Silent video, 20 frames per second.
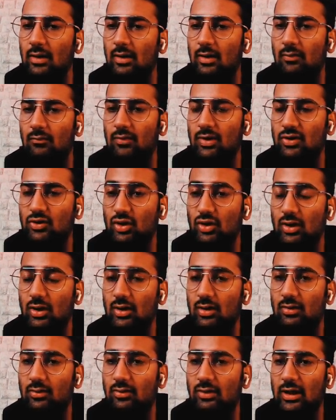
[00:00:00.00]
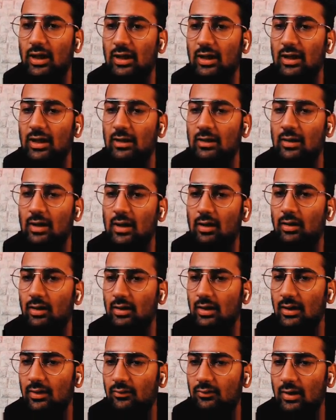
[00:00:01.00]
which is taking I
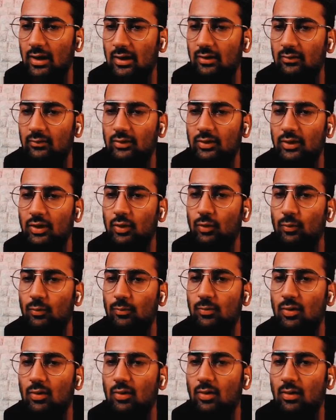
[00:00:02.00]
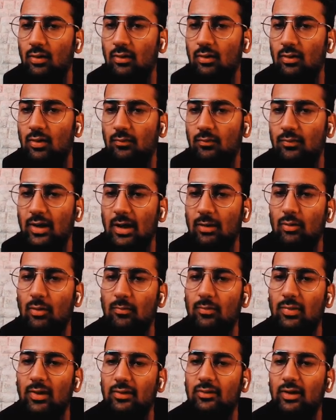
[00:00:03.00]
guess n cube of time
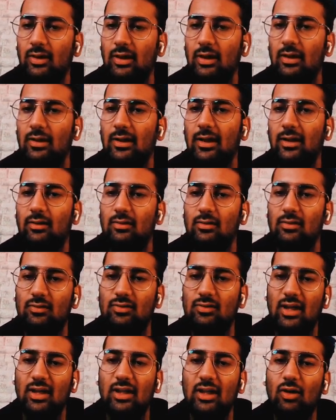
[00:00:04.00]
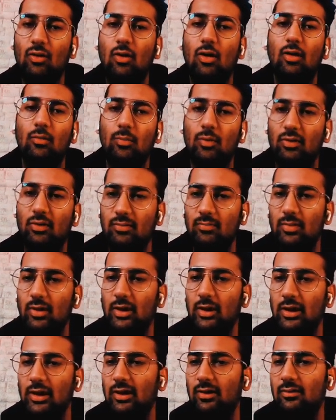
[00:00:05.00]
complexity, like checking all
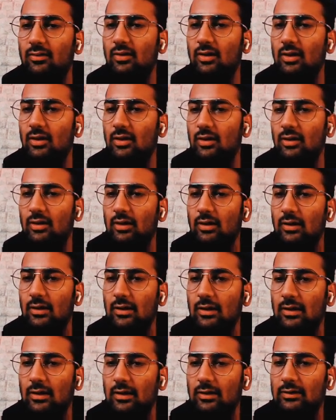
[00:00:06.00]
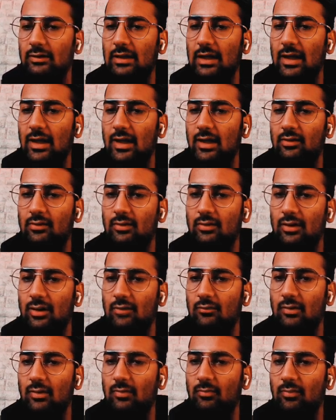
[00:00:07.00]
possibilities. Then
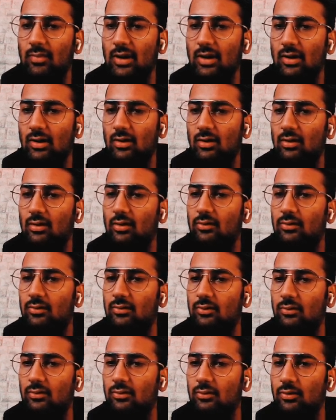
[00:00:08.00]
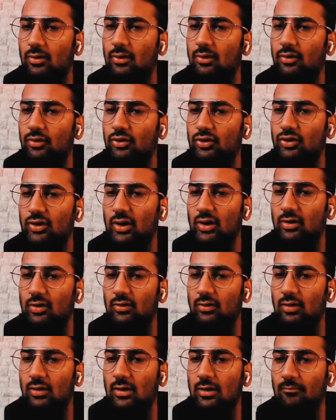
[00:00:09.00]
there will be a
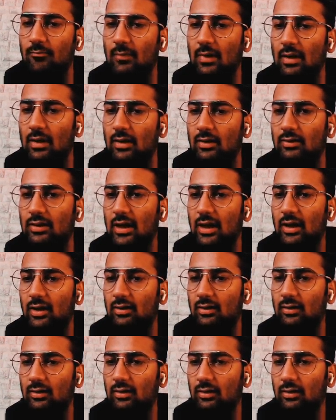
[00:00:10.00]
solution that